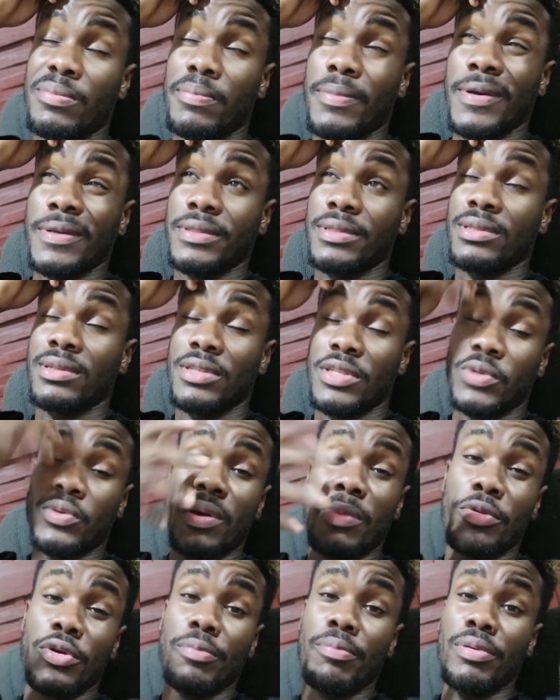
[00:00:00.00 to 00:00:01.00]
but this is
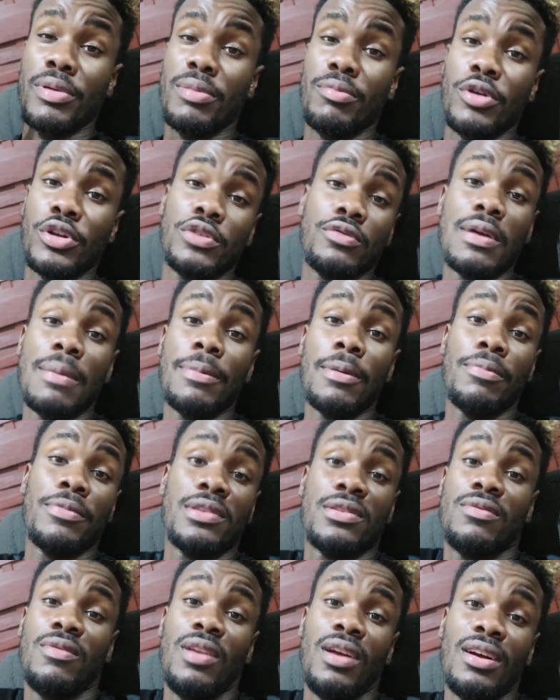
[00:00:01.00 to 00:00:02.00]
where I'm gonna pretty much wrap up
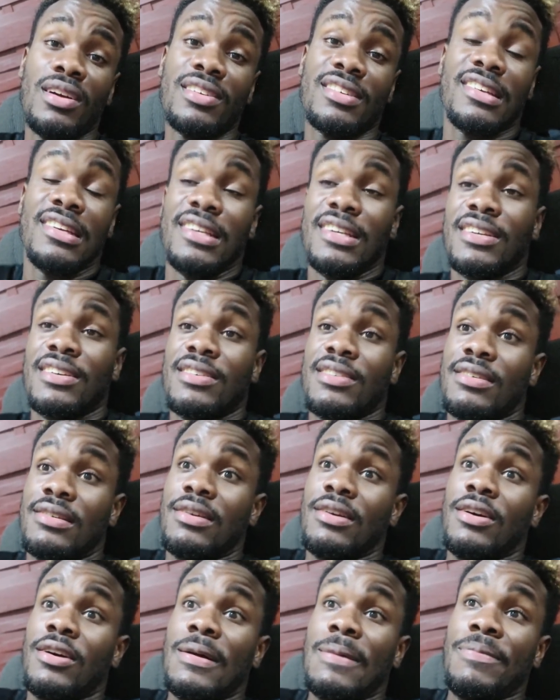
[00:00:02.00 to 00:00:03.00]
this vlog.
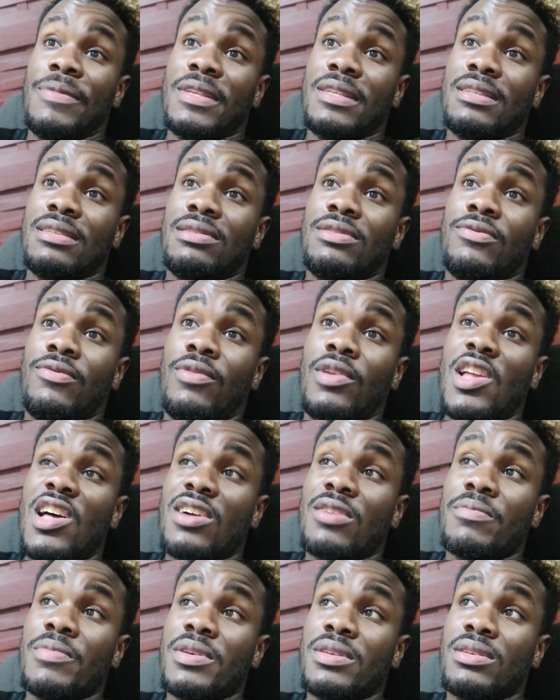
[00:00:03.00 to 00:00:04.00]
This is
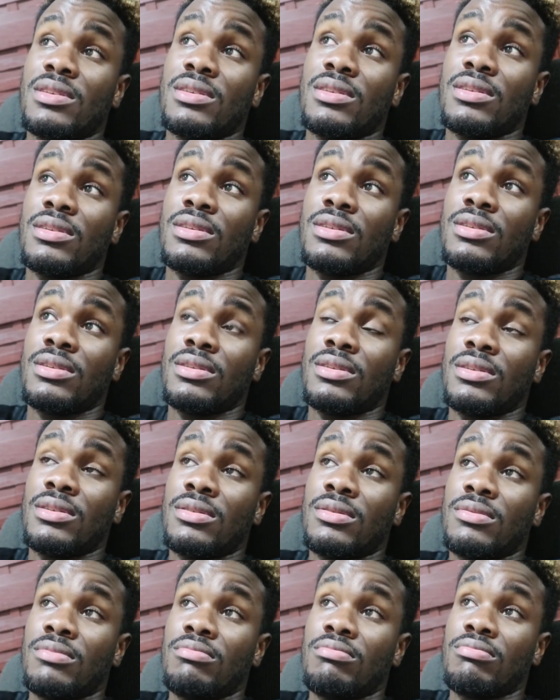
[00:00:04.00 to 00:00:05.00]

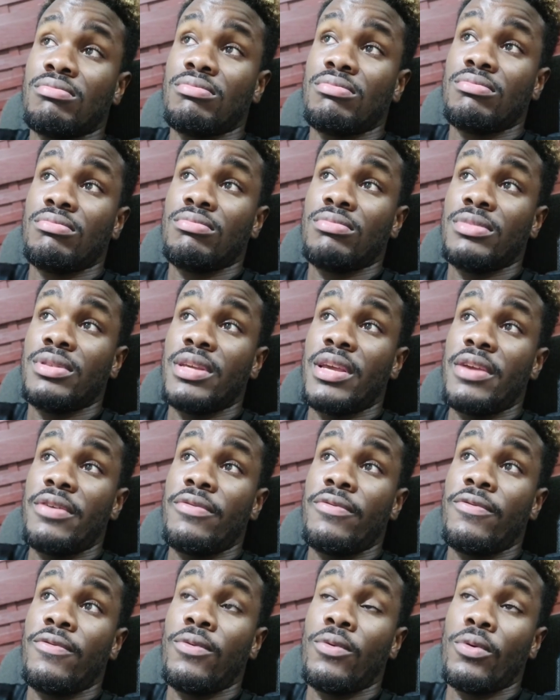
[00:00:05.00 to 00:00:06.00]
Vlogmas day
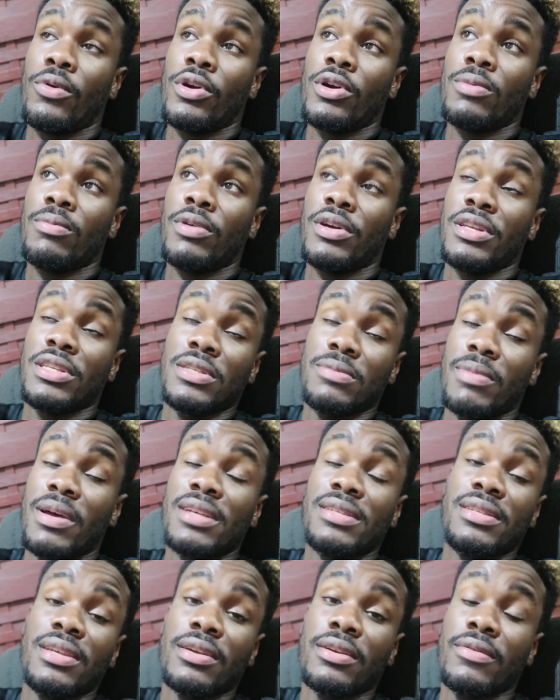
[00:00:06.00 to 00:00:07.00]
4, but it's
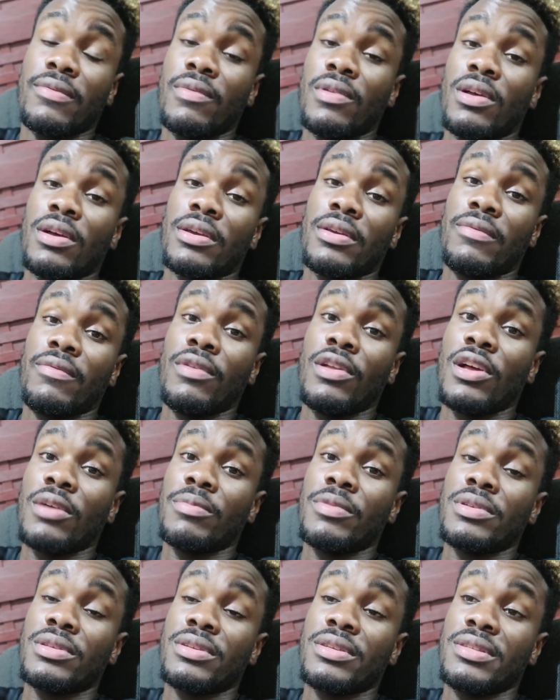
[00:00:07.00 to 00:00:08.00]
my second vlog in
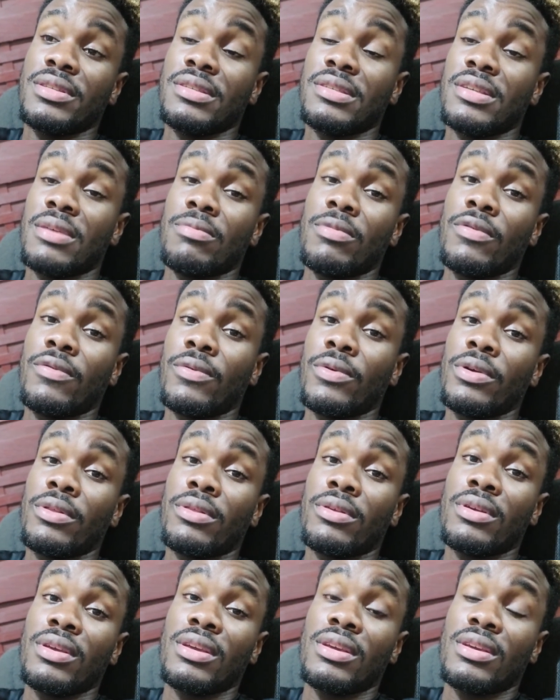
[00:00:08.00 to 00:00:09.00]
Vlogmas because it's December 4th.